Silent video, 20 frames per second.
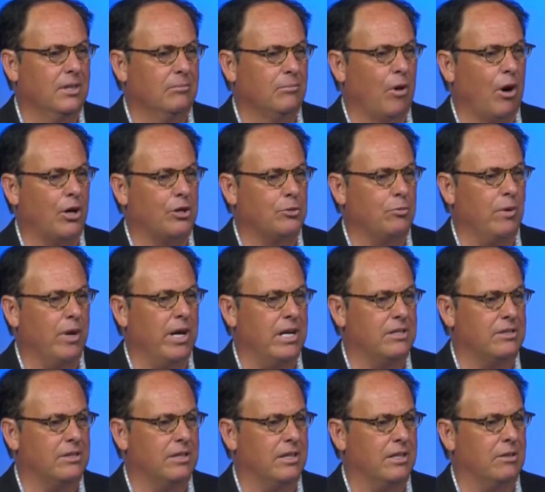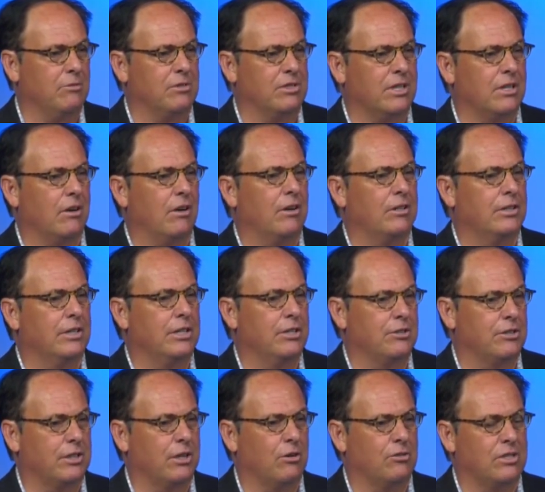Mark Twain said, he was there 100
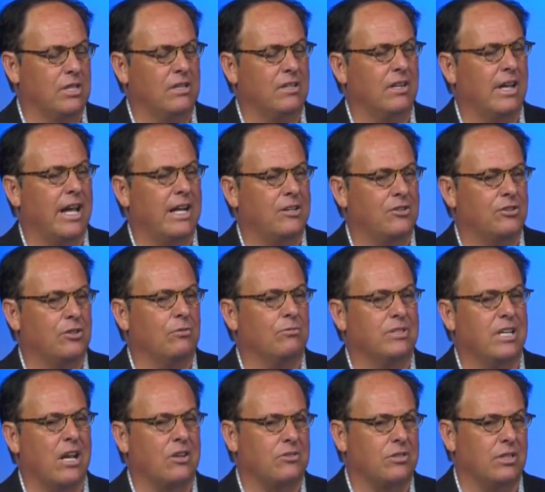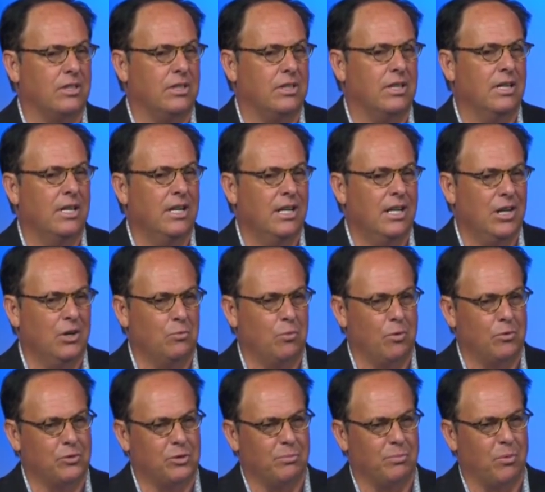years ago, said, The land is so desolate, it
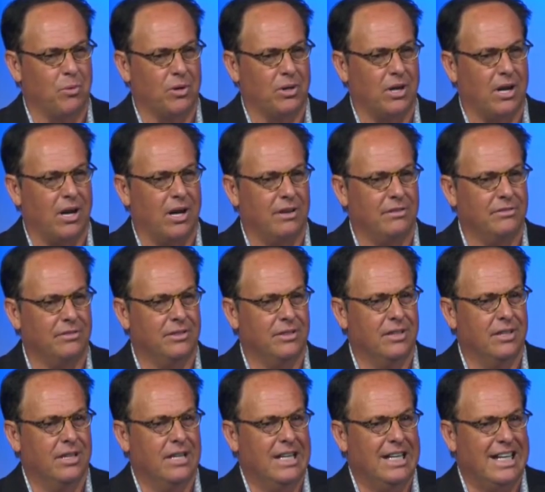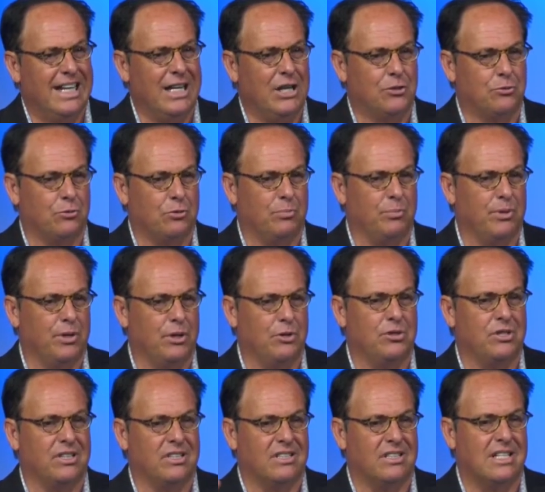won't support life. Israel
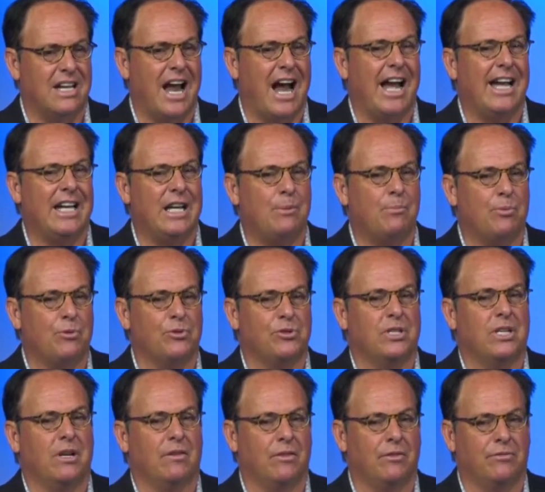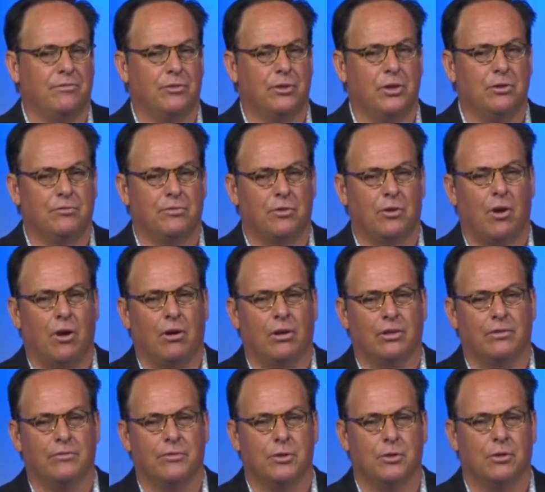produces 90% of the fruit for all
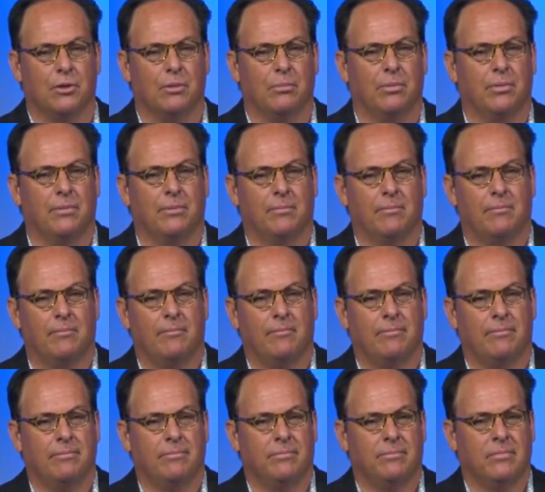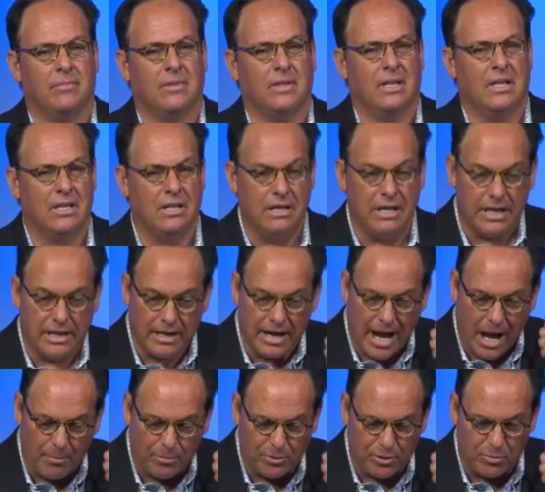of Europe. You eat an
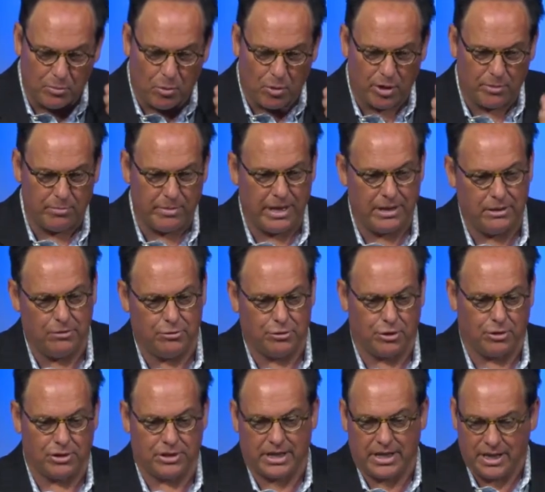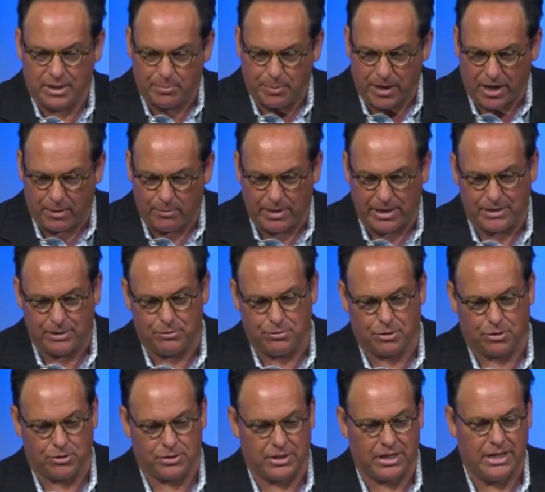apple in the morning, made in New Jersey. Eat a pear, made in New
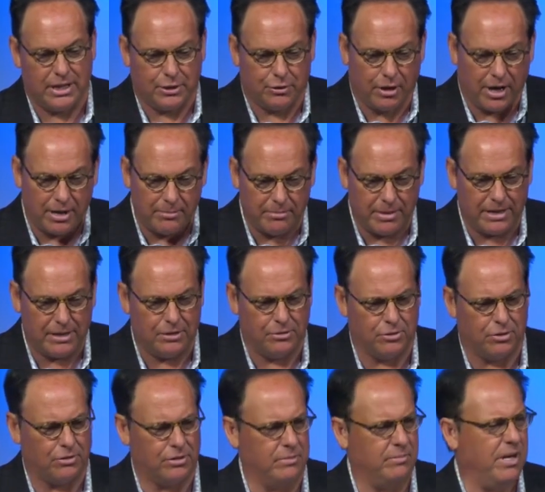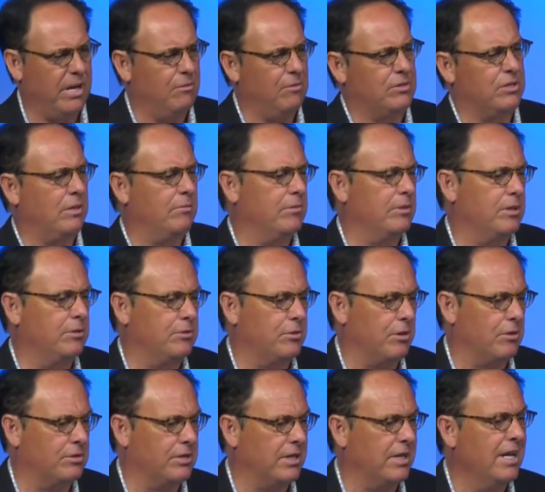Jersey. Eat a grape, made in New Jersey. Man, what's up with New
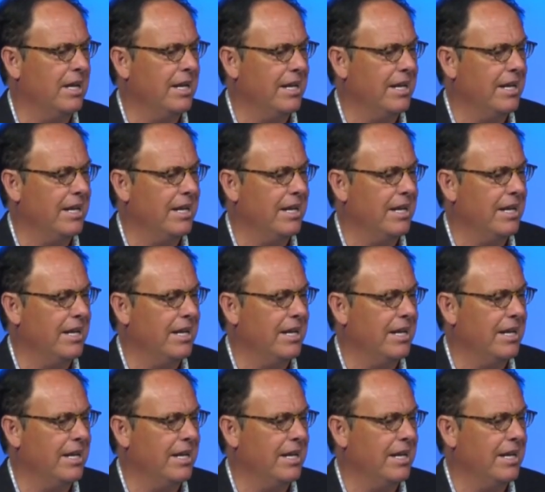Jersey?